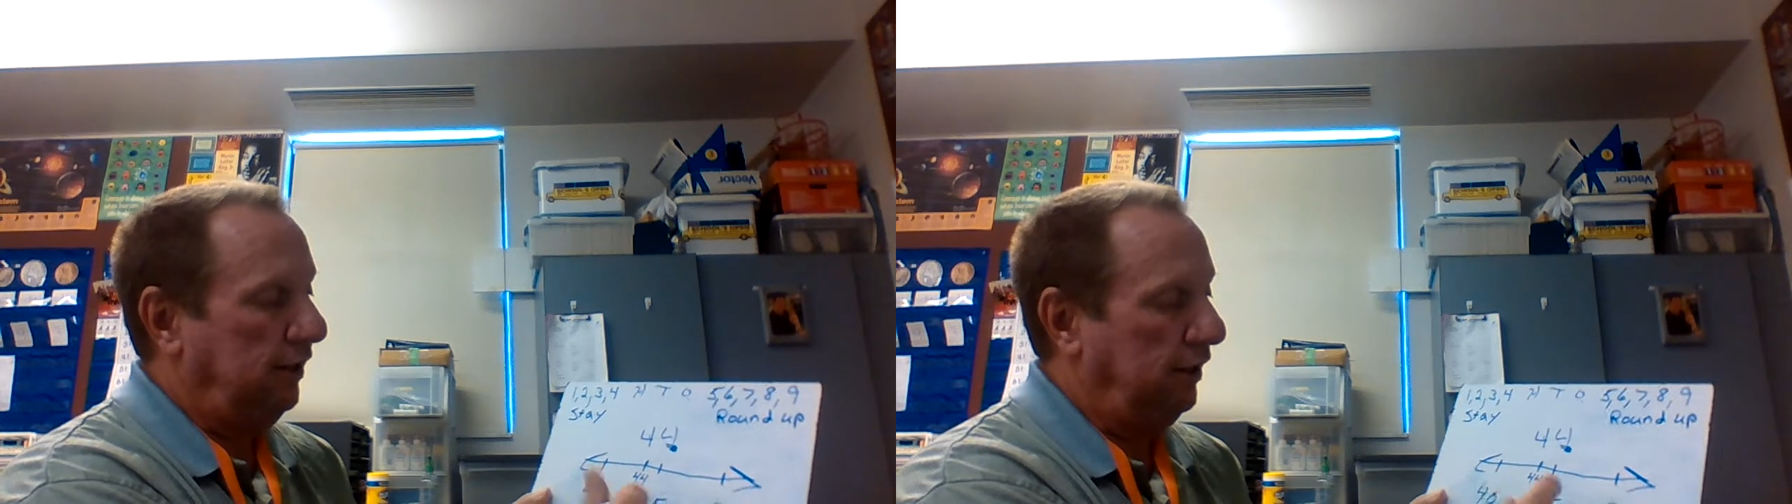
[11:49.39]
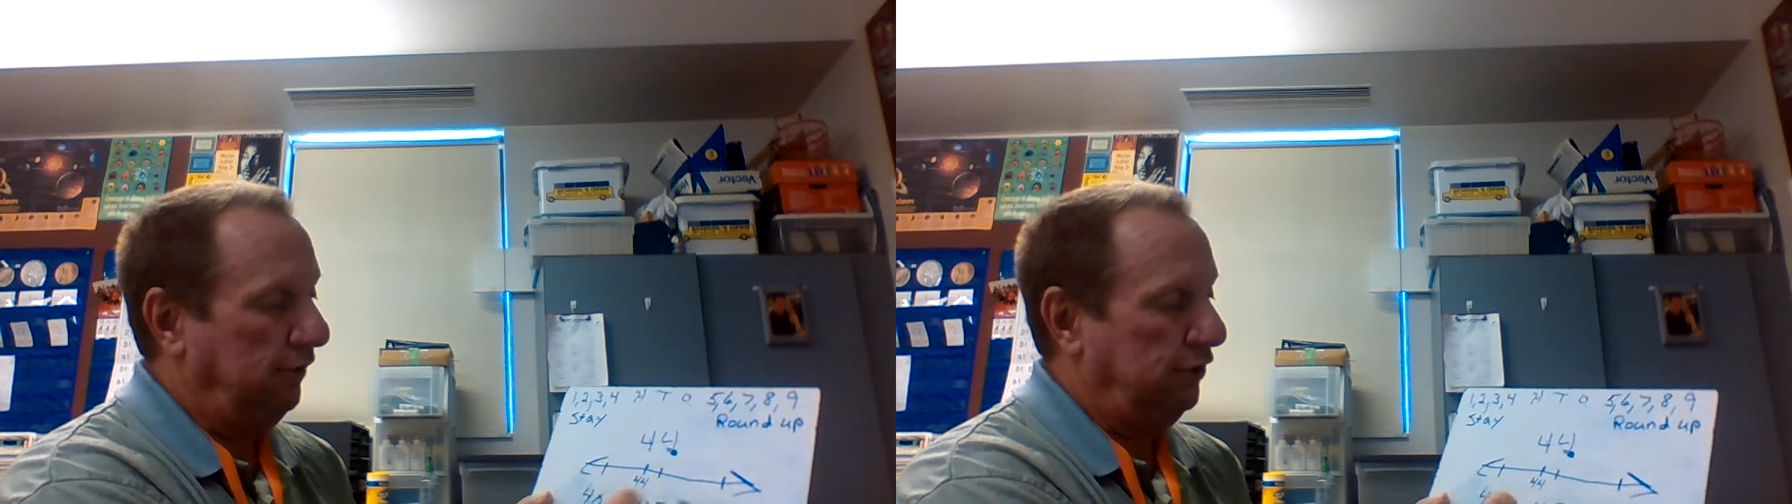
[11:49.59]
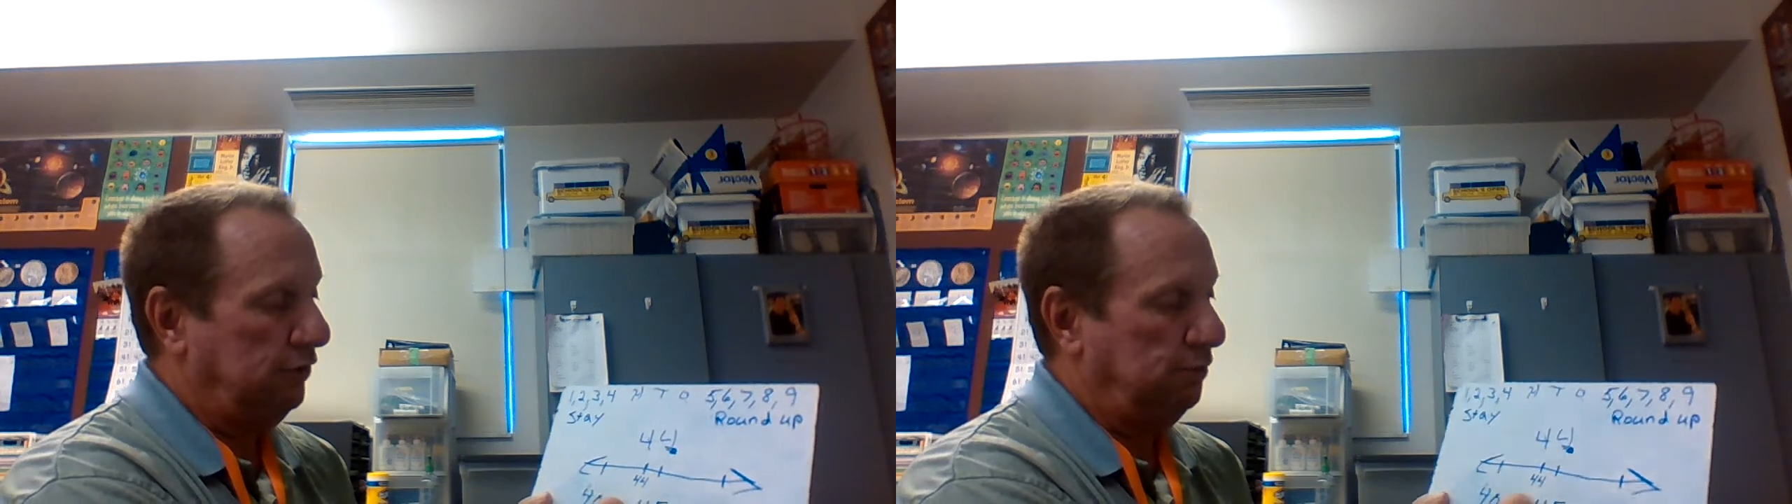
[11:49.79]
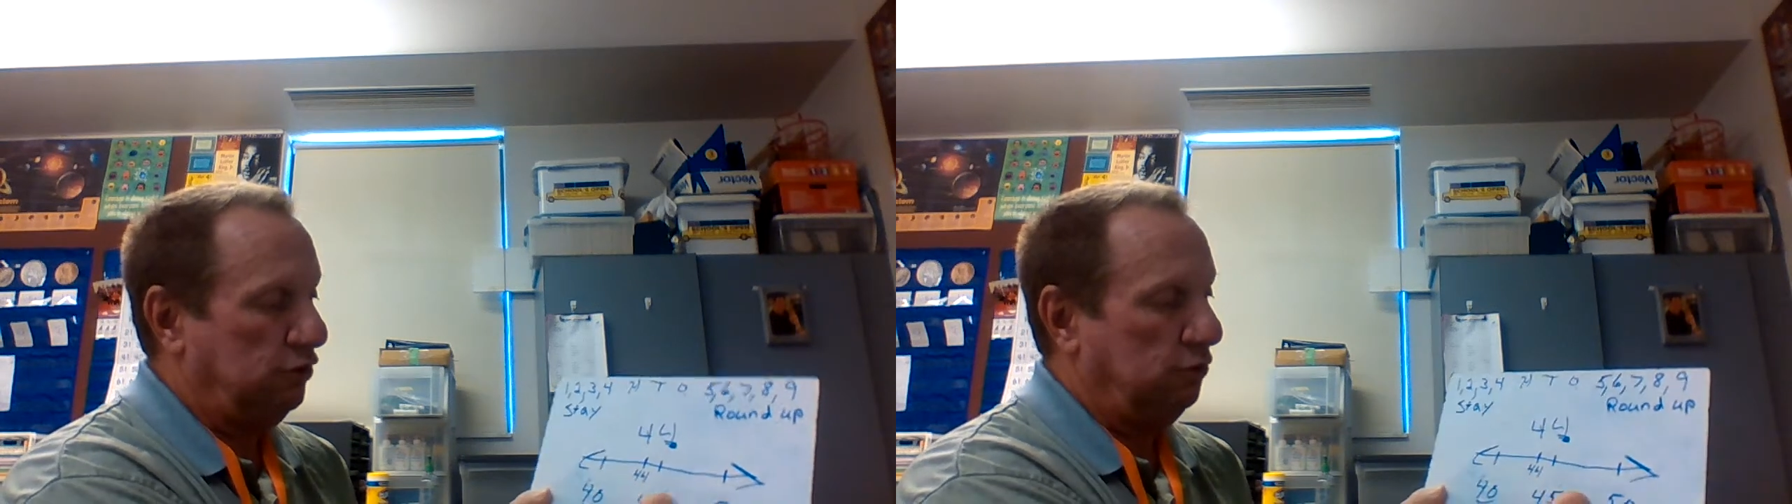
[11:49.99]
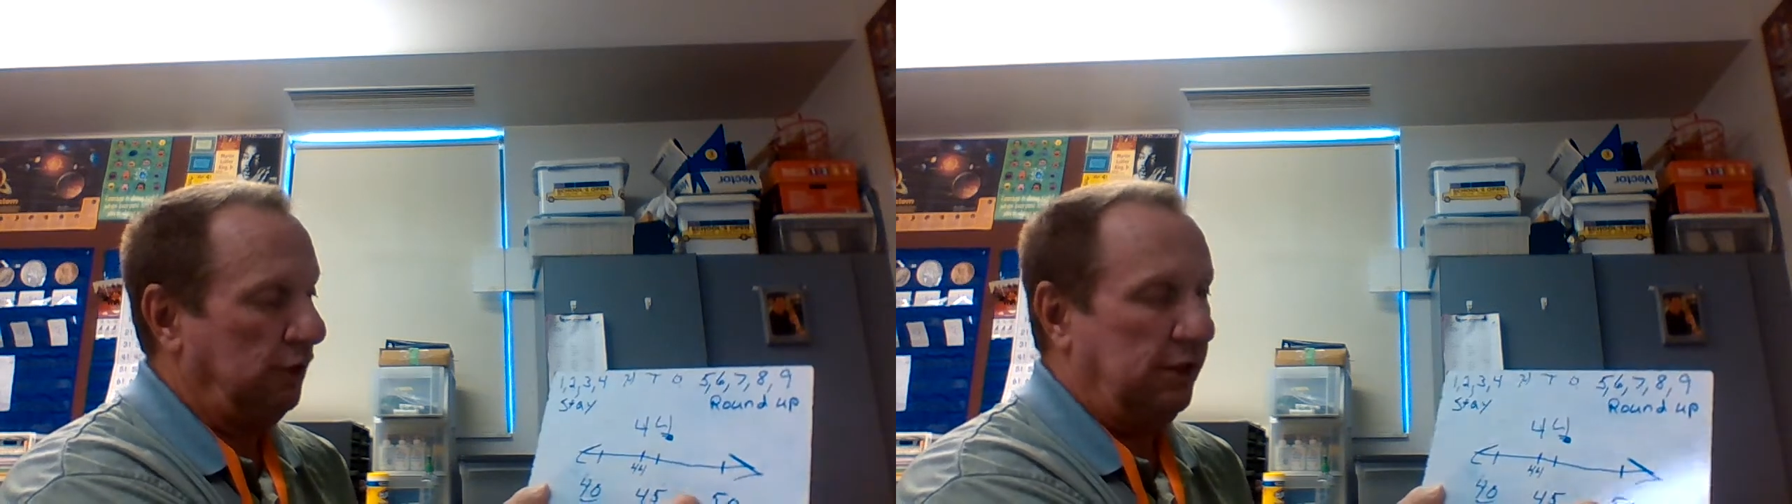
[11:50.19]
If it's
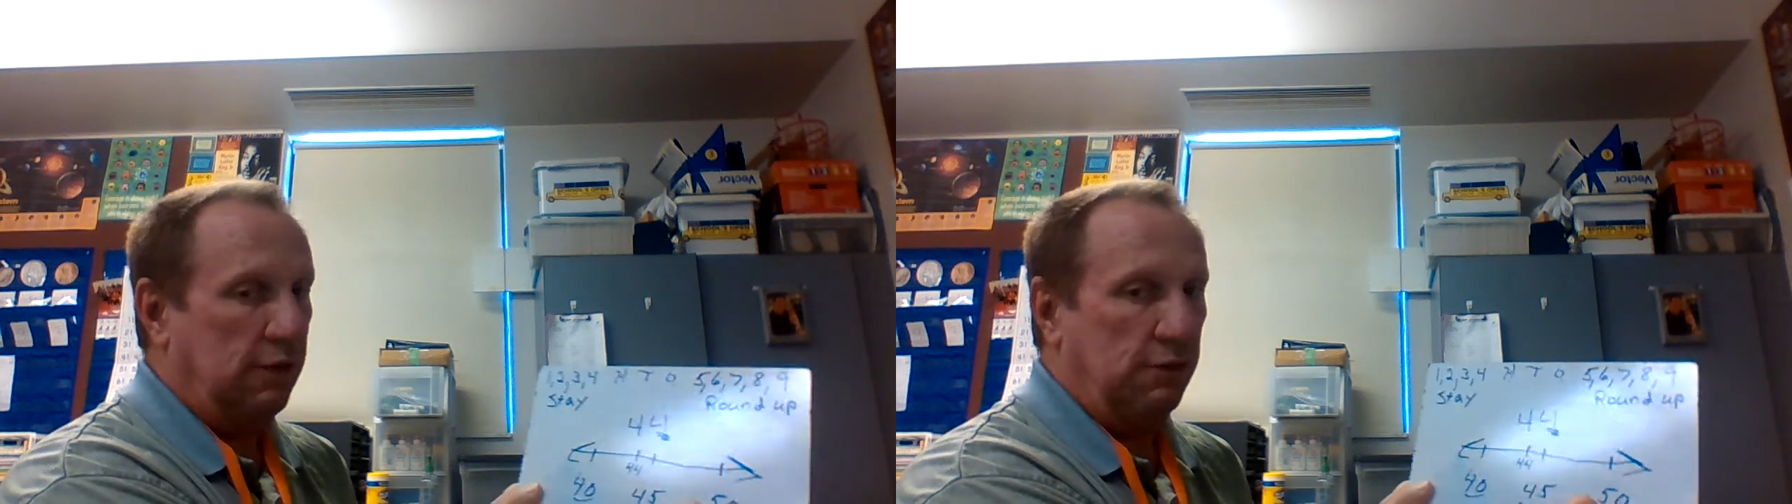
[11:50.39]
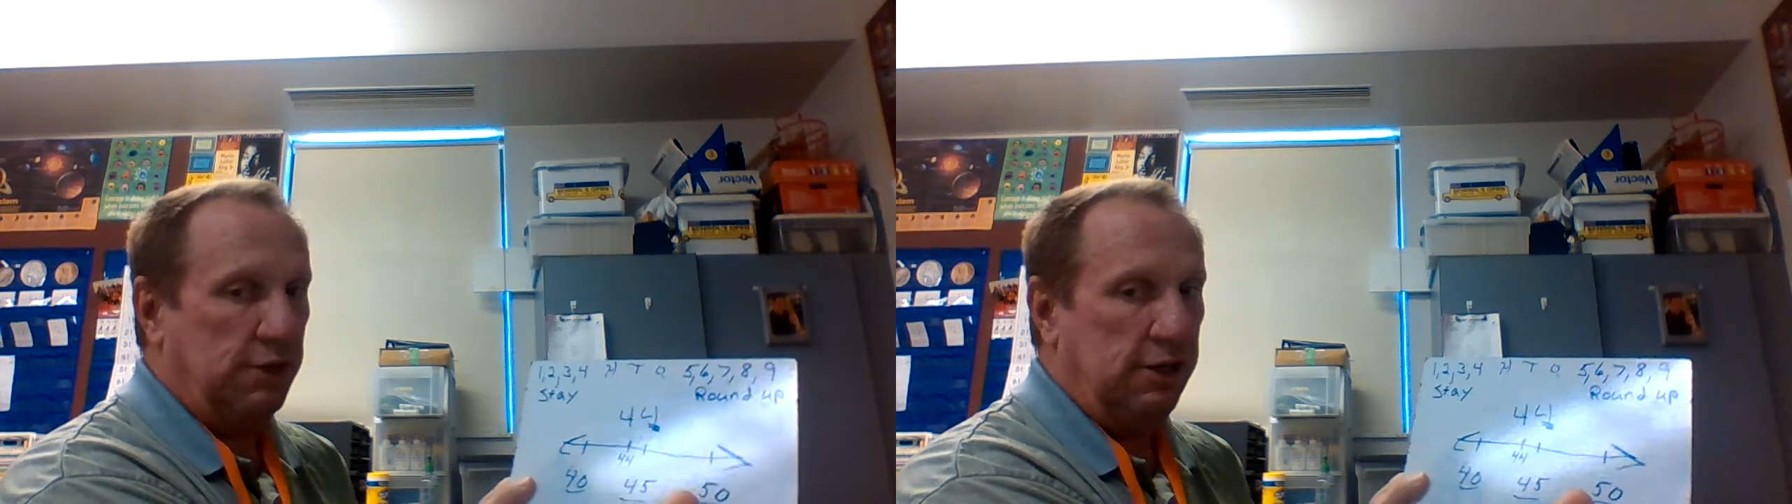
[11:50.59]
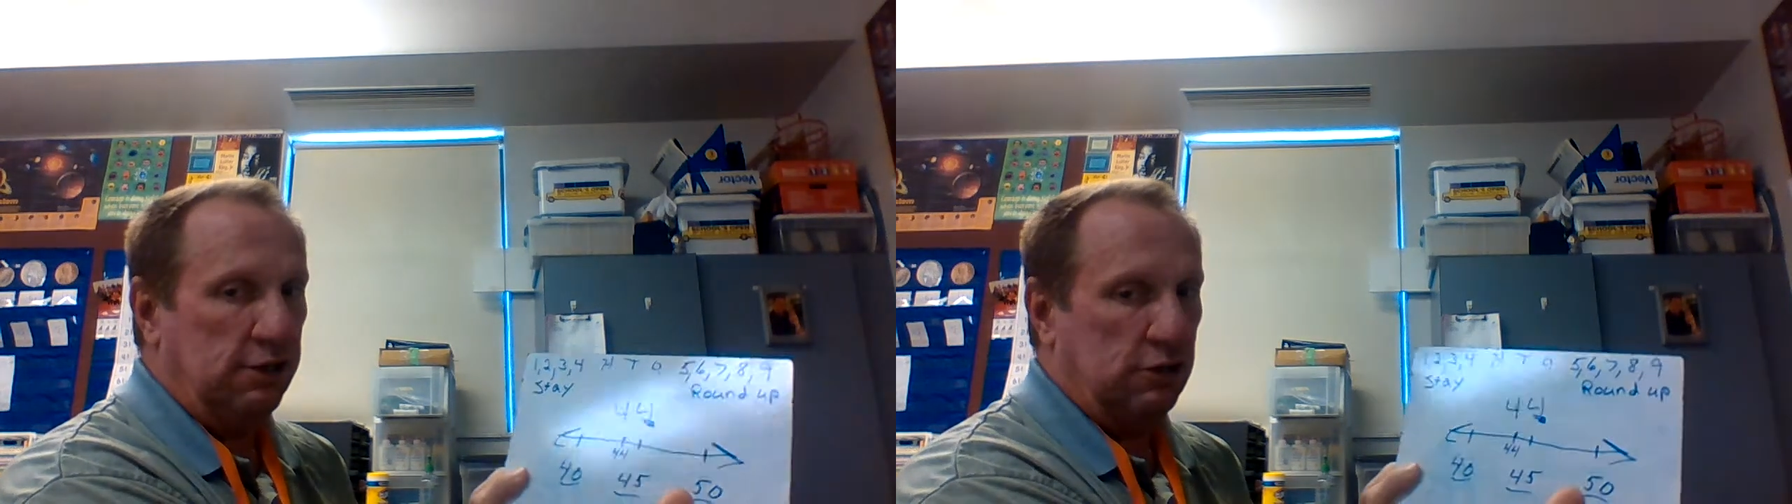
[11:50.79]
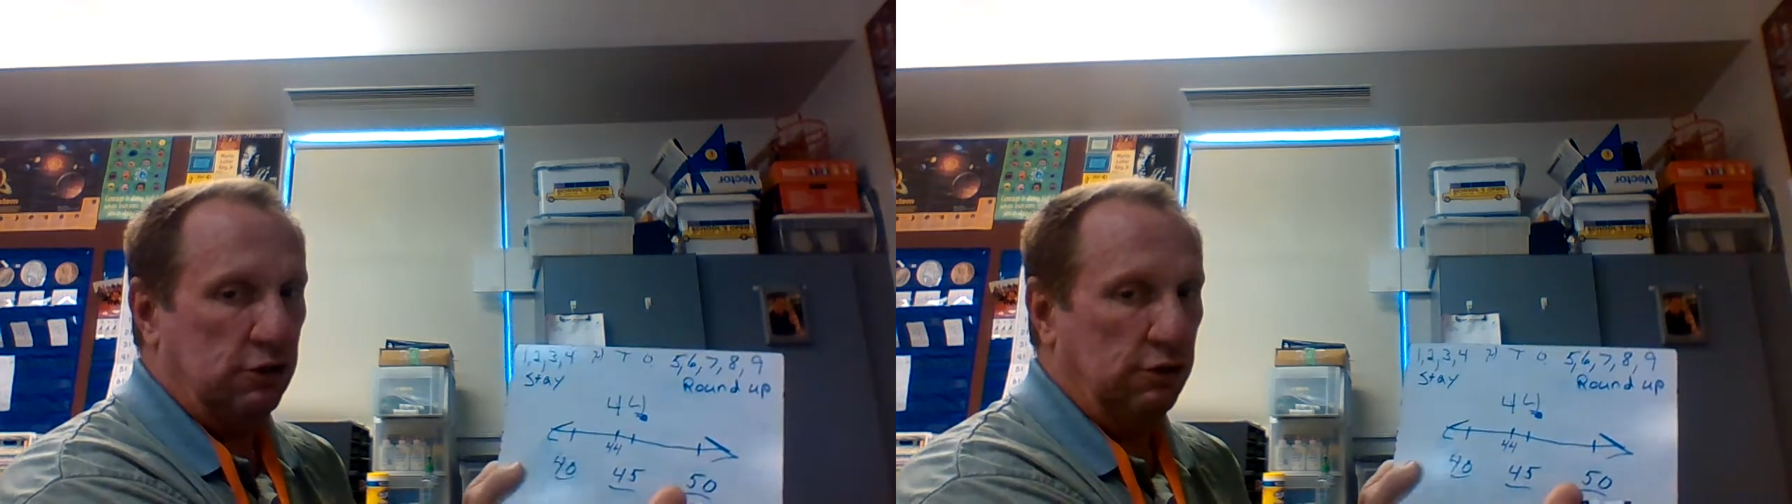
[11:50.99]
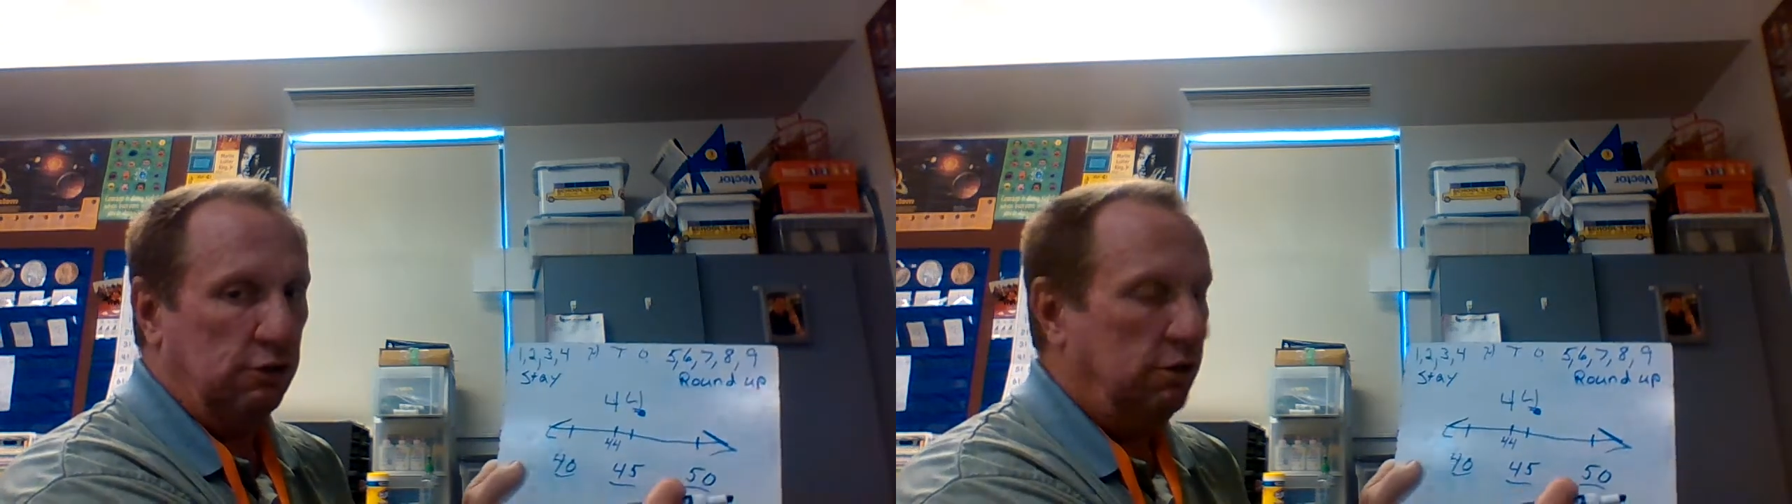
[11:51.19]
between these
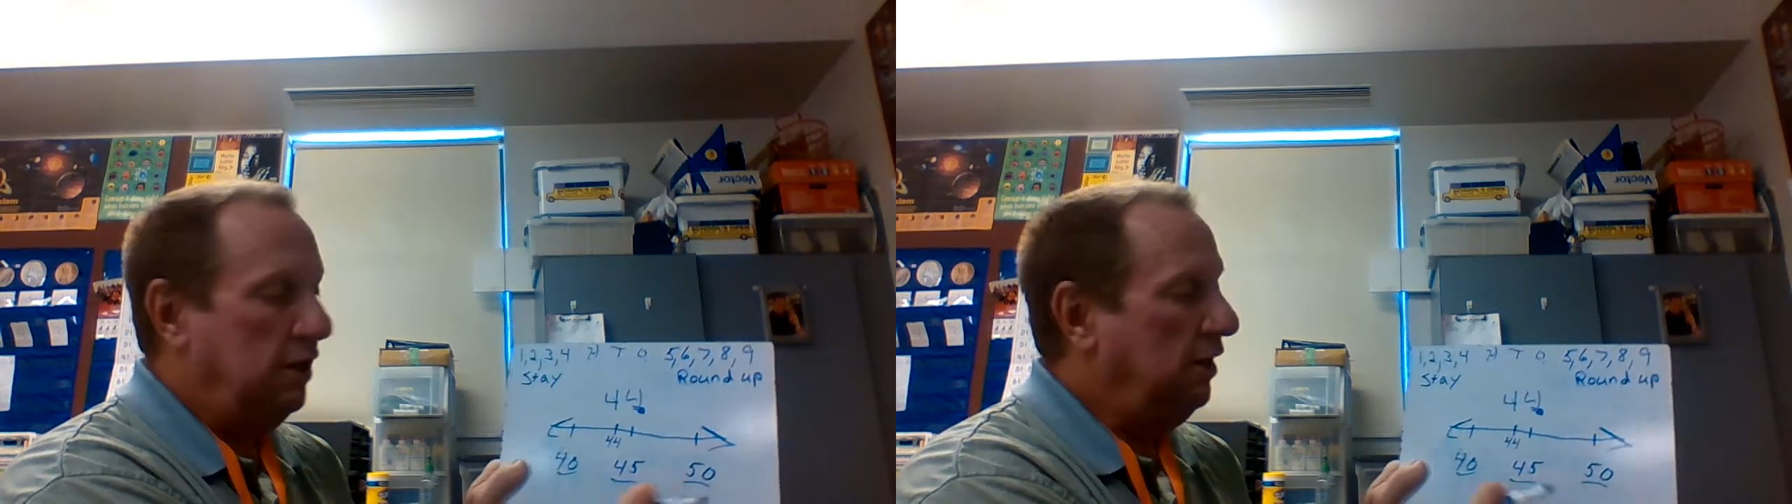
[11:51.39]
two,